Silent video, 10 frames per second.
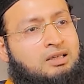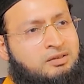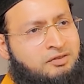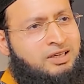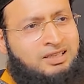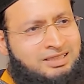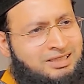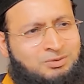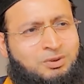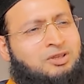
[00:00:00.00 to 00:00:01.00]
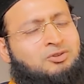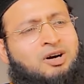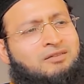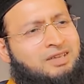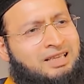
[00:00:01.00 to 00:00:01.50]
difficulties, whether you
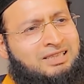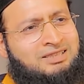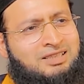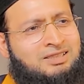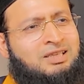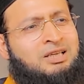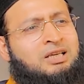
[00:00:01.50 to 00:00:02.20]
have easiness,